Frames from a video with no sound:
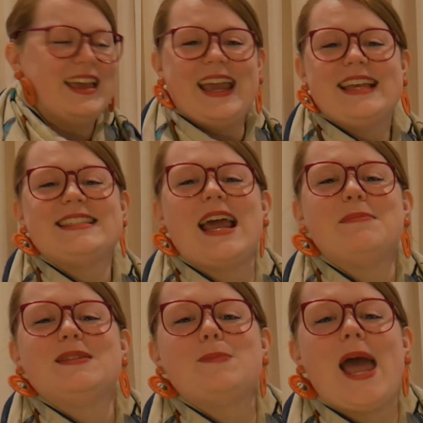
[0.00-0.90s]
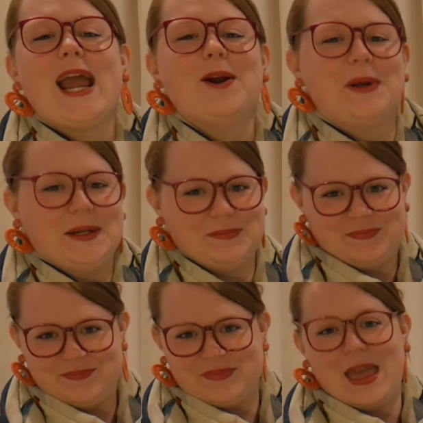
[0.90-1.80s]
His name is Penguin.
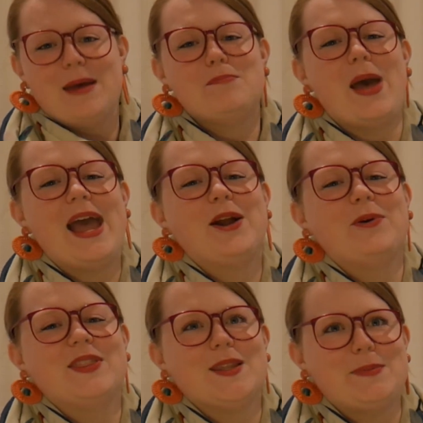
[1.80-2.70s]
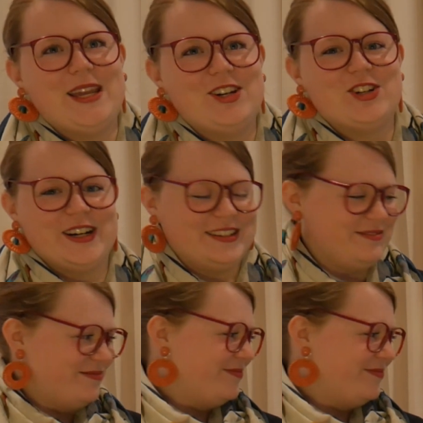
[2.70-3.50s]
Penguin the pigeon.